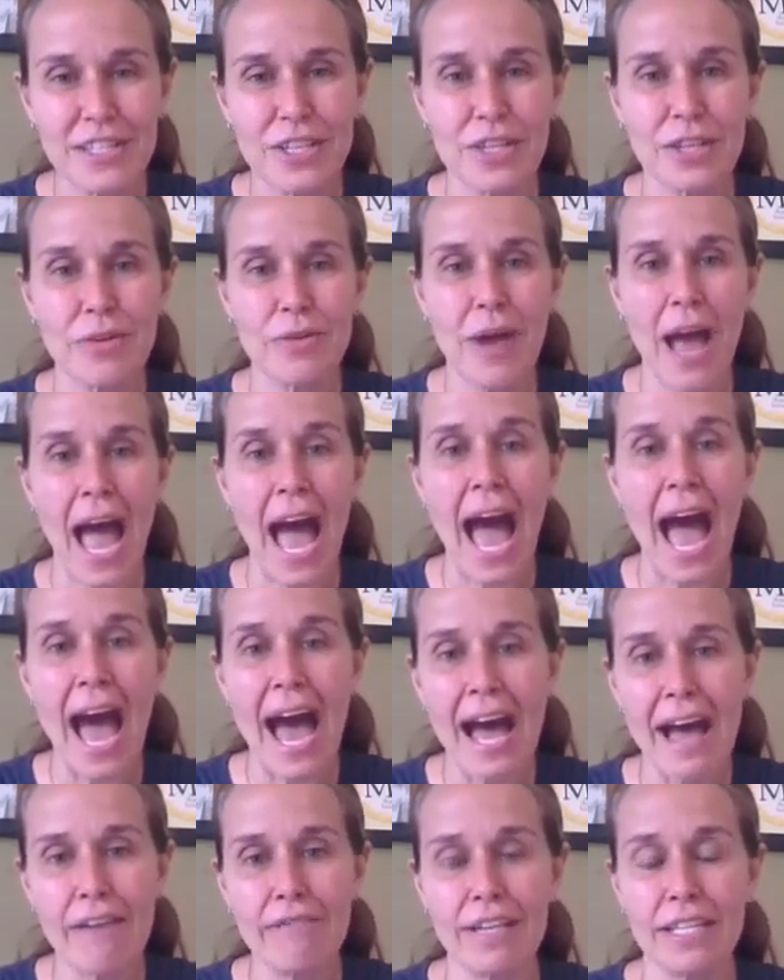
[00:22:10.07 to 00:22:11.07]
to
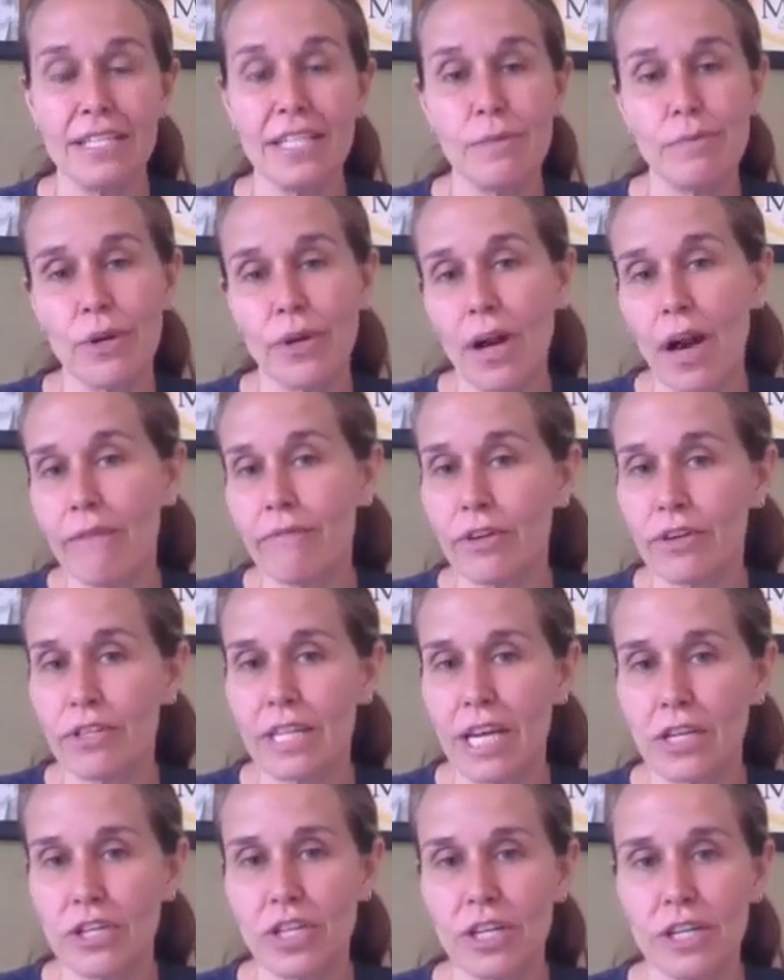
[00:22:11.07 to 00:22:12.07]
have a deeper
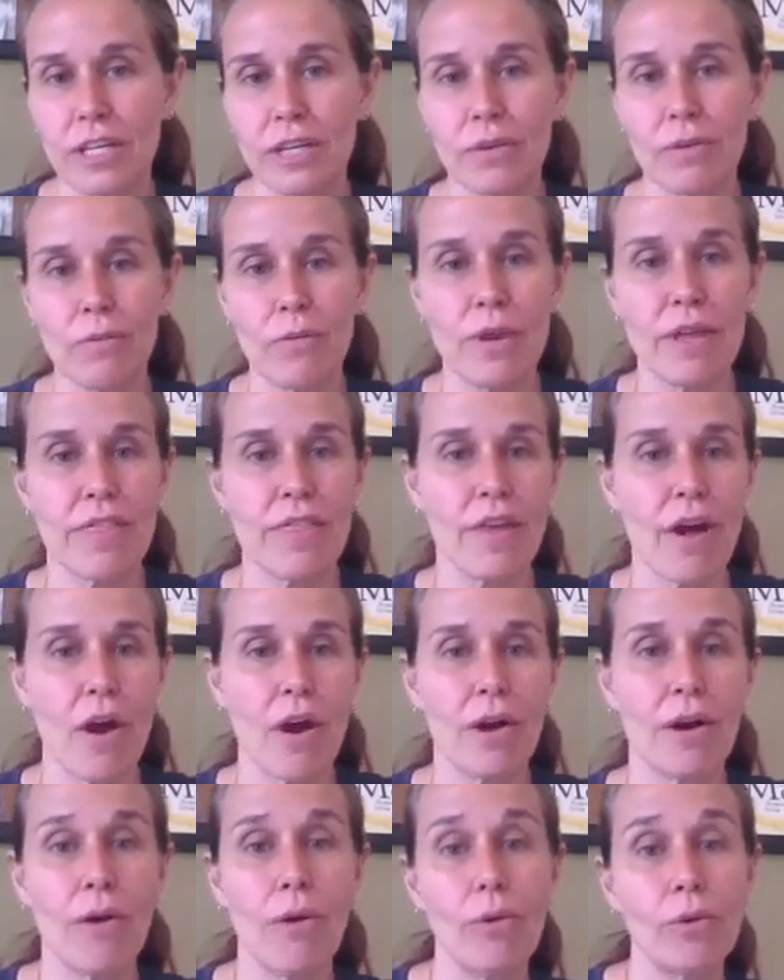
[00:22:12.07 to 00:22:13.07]
conversation with
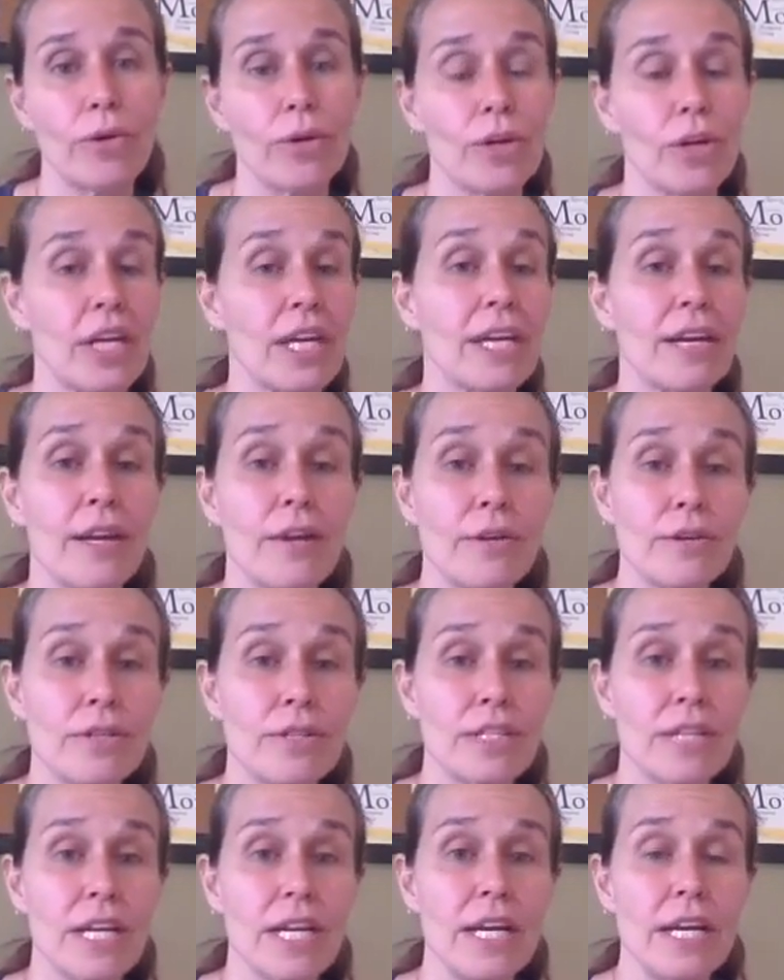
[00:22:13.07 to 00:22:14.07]
our older
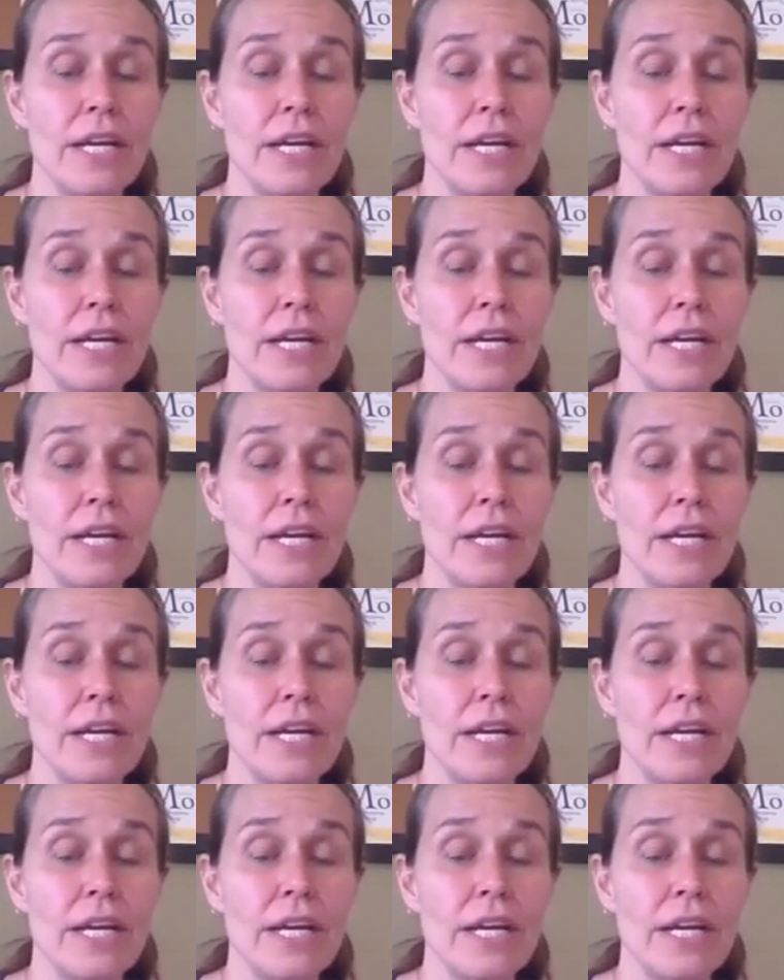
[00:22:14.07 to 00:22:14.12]
kiddos